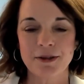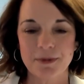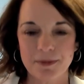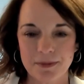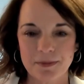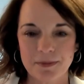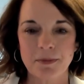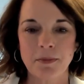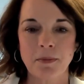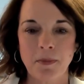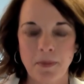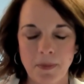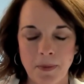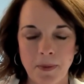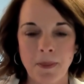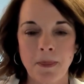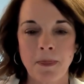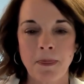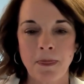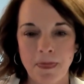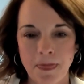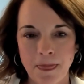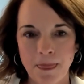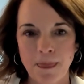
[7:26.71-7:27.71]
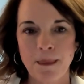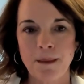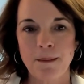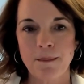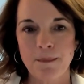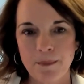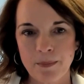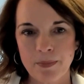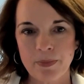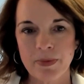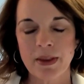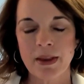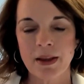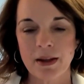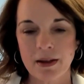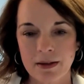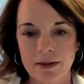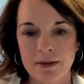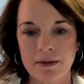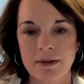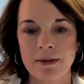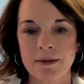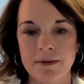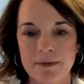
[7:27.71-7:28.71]
You'd have to go to the
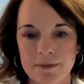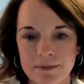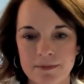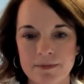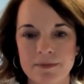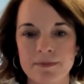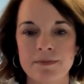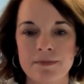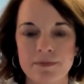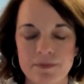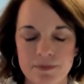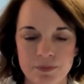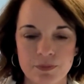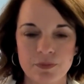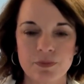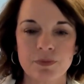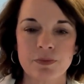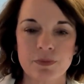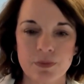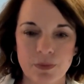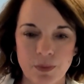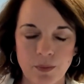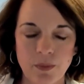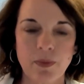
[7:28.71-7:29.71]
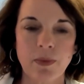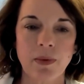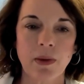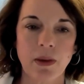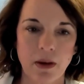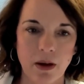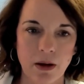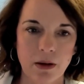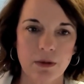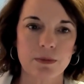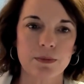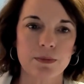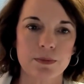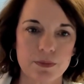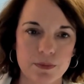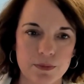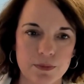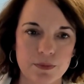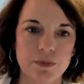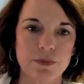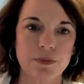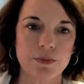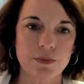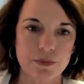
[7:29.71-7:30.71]
IT department, or you want to find out the results of a
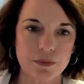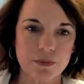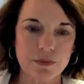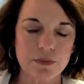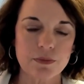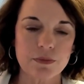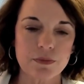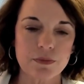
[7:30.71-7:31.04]
marketing program.